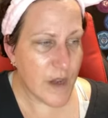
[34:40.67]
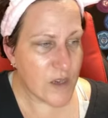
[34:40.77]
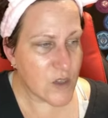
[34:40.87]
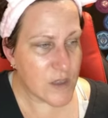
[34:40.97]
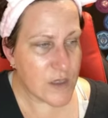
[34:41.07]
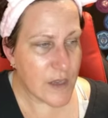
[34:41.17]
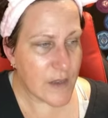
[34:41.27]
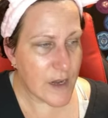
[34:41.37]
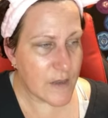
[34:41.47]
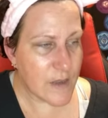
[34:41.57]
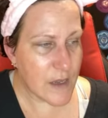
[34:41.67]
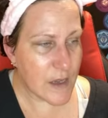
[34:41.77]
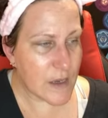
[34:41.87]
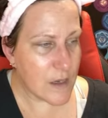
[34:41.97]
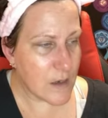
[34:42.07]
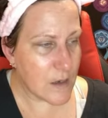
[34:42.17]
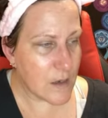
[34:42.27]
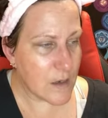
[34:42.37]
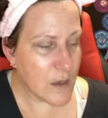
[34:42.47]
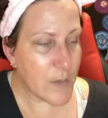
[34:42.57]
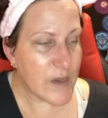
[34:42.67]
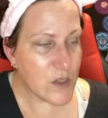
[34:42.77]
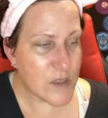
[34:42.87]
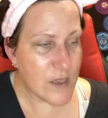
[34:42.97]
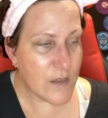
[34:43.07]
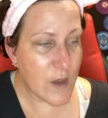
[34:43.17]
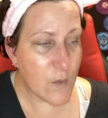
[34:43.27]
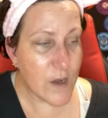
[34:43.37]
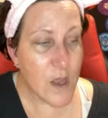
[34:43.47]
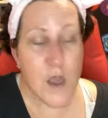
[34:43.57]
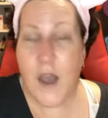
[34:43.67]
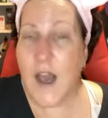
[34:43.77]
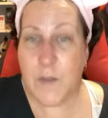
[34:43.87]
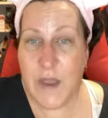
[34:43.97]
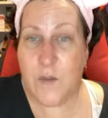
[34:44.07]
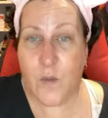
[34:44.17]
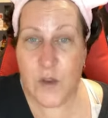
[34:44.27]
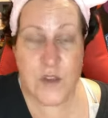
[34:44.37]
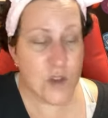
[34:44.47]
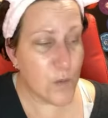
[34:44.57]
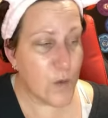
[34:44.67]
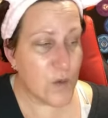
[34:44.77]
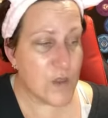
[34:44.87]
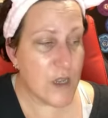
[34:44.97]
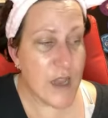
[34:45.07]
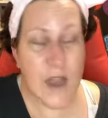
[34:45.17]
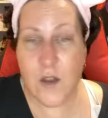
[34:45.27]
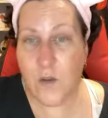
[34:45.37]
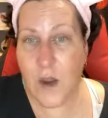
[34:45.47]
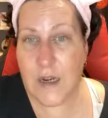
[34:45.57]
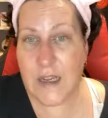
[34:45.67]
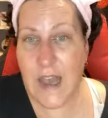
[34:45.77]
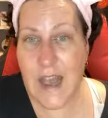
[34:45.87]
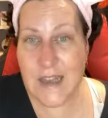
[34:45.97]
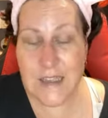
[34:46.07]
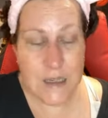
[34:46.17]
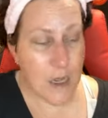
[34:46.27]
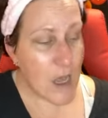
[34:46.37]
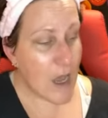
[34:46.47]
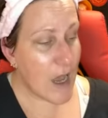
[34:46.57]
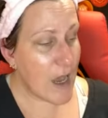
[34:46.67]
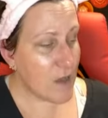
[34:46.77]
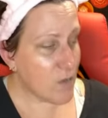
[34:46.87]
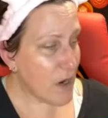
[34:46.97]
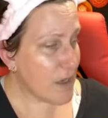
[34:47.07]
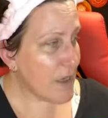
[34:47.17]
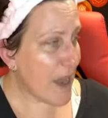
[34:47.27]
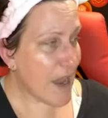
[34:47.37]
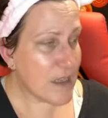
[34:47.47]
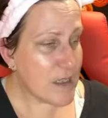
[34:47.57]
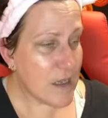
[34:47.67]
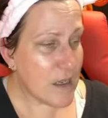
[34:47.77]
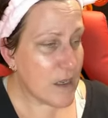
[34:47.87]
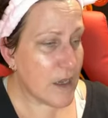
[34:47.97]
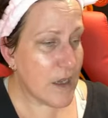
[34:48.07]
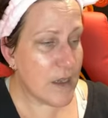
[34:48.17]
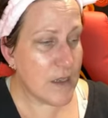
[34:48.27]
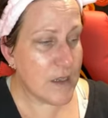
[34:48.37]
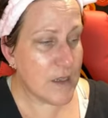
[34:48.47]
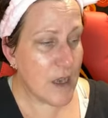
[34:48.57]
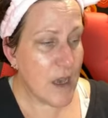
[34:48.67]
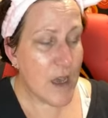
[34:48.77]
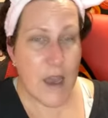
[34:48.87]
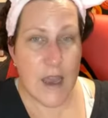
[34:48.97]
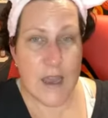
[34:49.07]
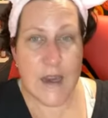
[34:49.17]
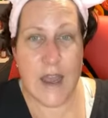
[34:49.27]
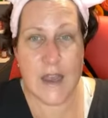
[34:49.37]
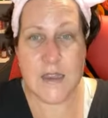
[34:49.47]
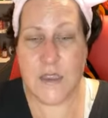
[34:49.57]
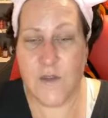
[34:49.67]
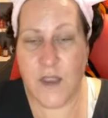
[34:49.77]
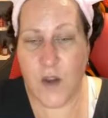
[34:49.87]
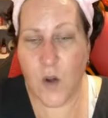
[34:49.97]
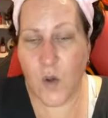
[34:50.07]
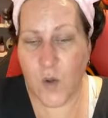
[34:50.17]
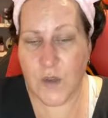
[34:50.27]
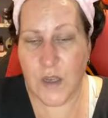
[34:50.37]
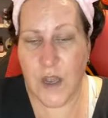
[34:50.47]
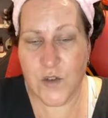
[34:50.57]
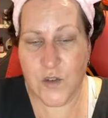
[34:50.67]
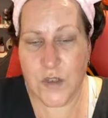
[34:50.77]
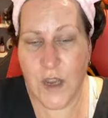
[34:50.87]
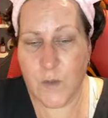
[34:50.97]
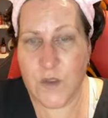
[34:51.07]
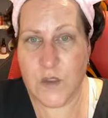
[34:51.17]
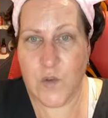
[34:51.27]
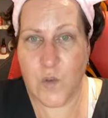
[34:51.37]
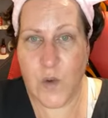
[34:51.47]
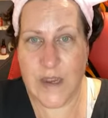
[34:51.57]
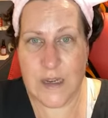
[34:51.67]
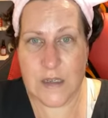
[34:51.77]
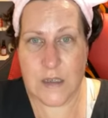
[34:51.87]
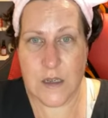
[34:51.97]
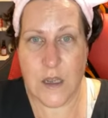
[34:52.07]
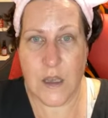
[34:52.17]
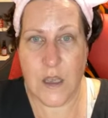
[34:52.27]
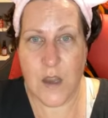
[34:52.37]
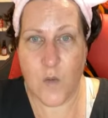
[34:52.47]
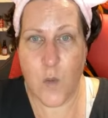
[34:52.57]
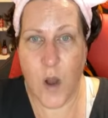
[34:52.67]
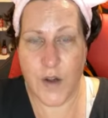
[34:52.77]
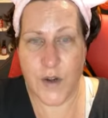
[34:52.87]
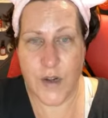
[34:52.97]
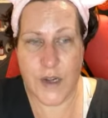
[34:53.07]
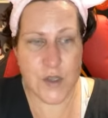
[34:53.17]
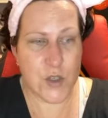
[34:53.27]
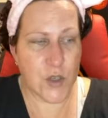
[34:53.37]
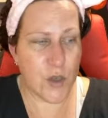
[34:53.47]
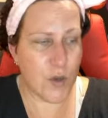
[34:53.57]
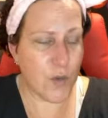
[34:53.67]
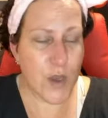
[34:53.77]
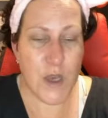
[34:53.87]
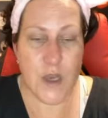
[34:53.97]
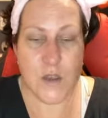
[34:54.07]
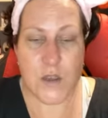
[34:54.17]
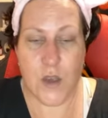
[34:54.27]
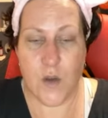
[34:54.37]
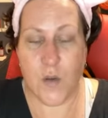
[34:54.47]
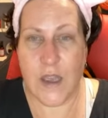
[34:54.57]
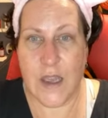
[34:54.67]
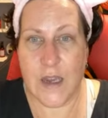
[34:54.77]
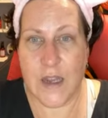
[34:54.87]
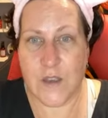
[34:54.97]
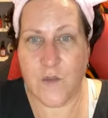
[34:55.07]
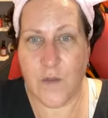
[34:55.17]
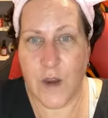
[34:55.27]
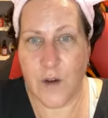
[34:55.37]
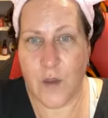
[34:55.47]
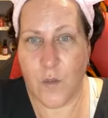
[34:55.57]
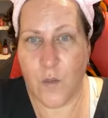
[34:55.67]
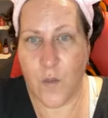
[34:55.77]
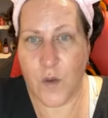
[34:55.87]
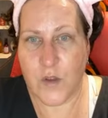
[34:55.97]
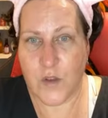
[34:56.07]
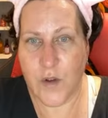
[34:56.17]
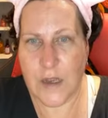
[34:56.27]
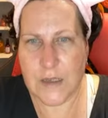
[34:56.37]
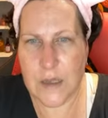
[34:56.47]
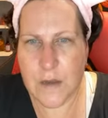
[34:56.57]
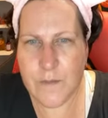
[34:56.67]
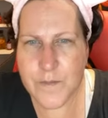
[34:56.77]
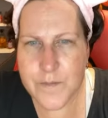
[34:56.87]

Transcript: I just say that? I think I did. Yep, I just said that one. I meant moisture boosting hyaluronic acid. Hyaluronic acid is an acid that holds 100 times its weight in water, in H2O, so it is very moisturizing.